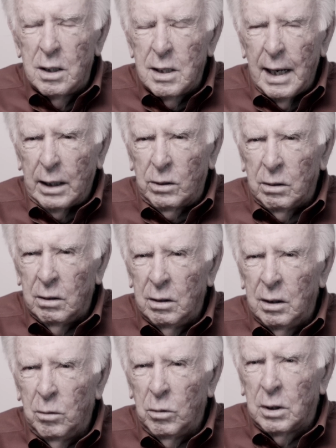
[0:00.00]

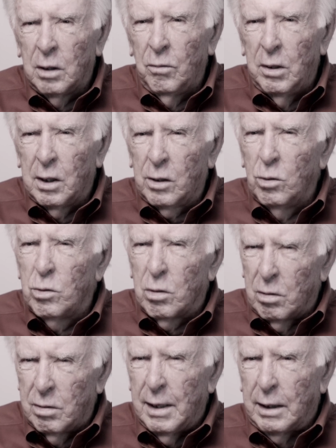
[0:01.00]
section, that was a very
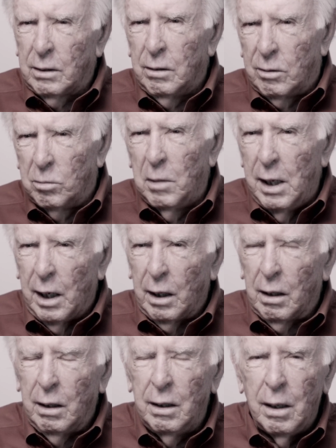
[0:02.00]
crucial section
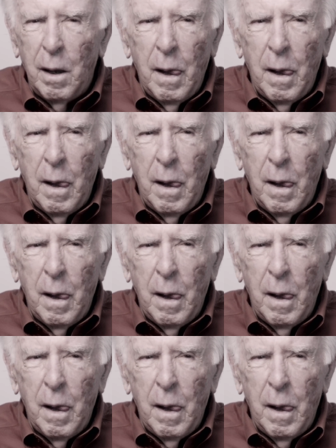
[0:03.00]
dramatically,